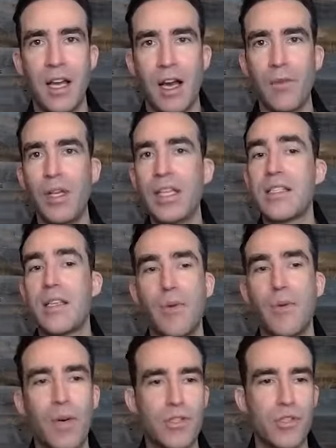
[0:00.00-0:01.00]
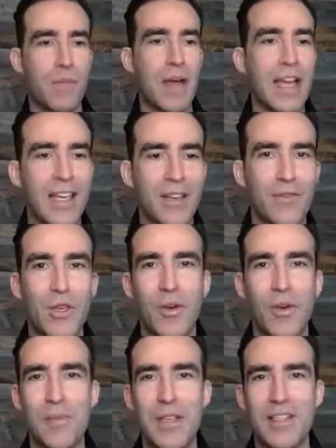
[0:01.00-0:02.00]
A really simple one. So Maggie, if you
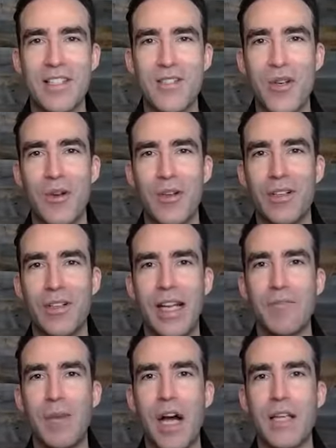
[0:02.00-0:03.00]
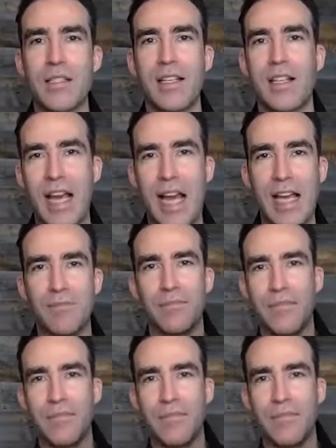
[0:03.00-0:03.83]
were a business owner in Boston and I